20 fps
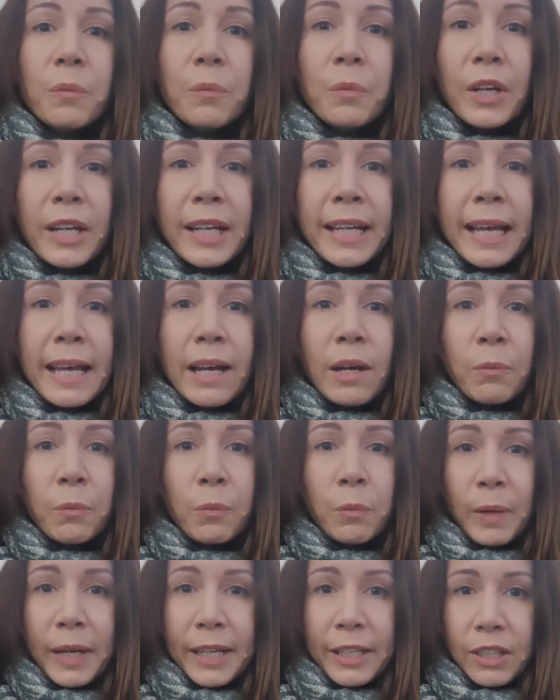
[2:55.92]
Work
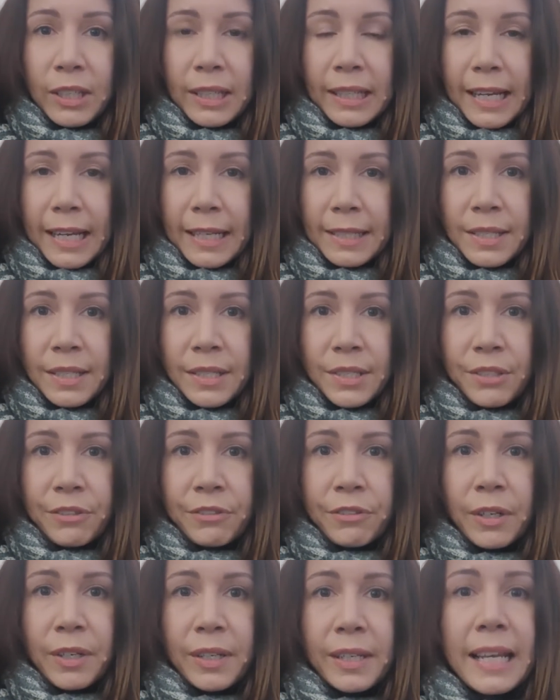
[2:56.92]
out when your classes
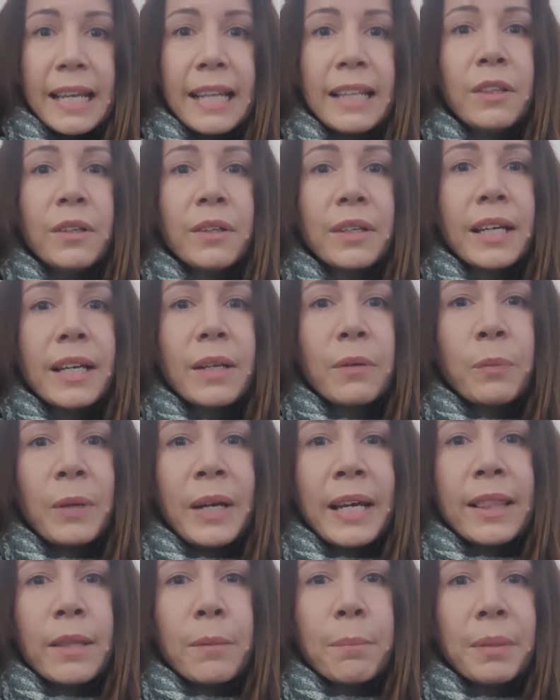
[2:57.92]
are on and look at
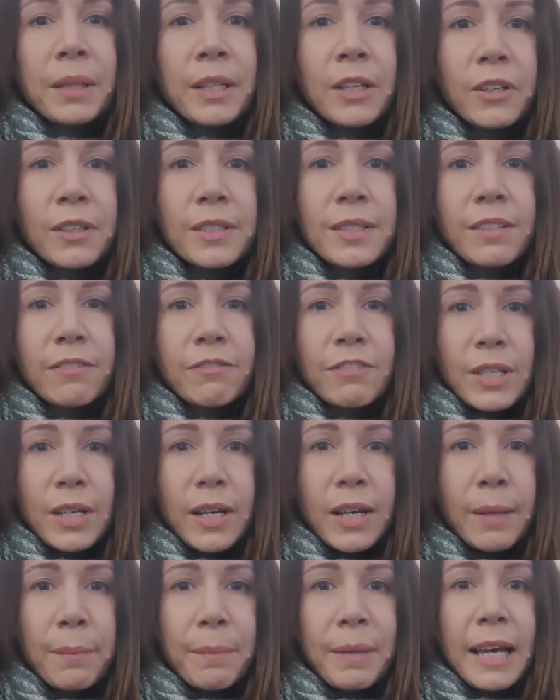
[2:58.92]
where the blocks of
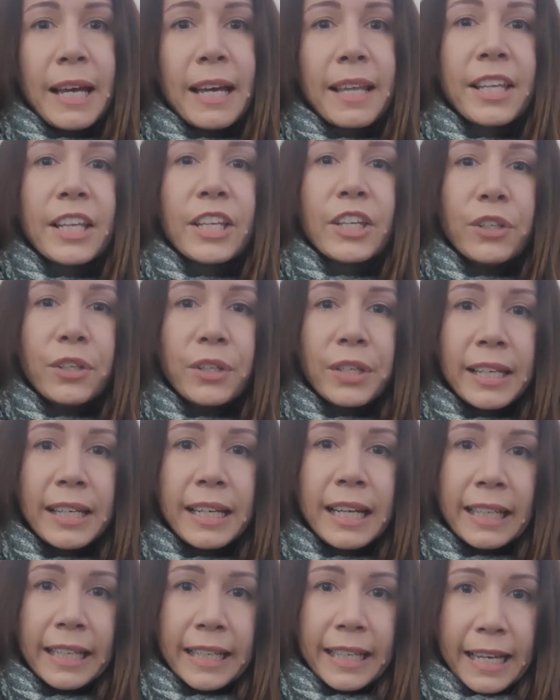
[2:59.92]
time are that you
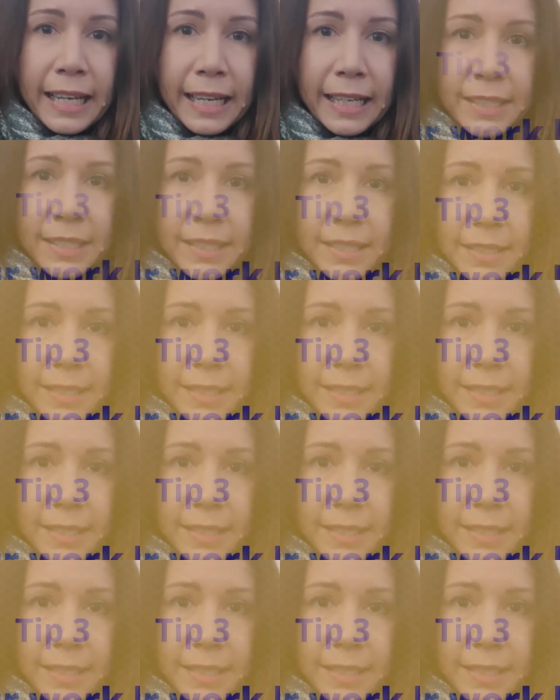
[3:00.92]
can allocate to